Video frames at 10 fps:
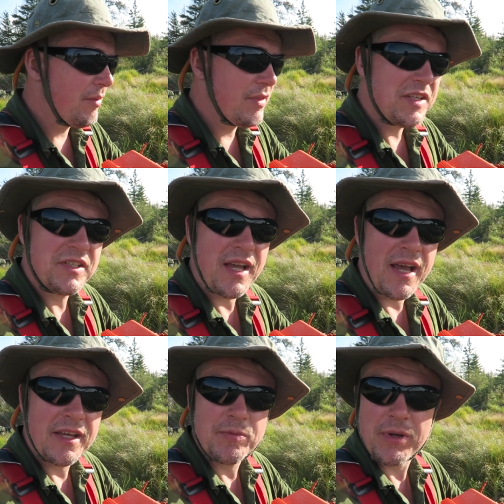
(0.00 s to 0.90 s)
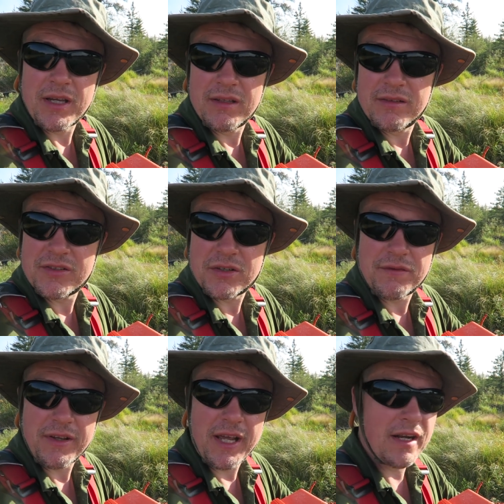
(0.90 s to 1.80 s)
This day has been sort
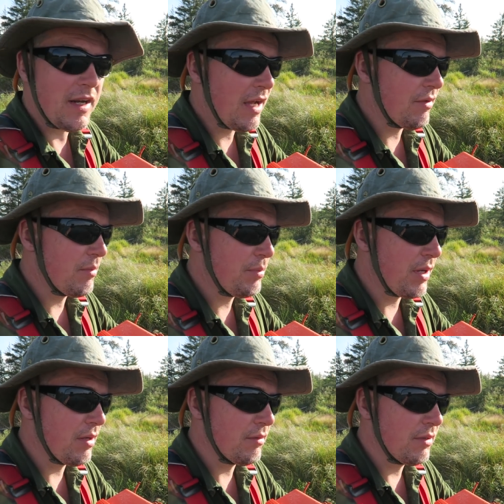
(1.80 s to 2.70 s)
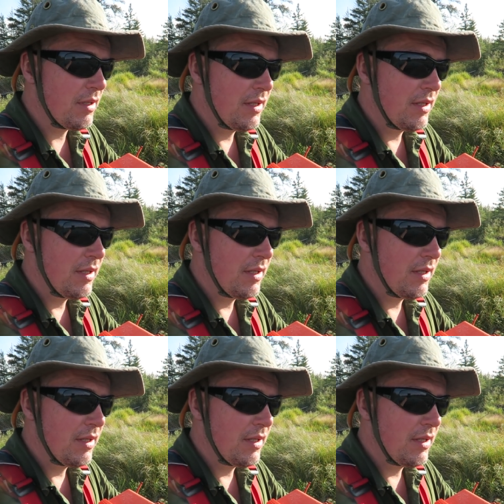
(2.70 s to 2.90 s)
of in and out of the boat,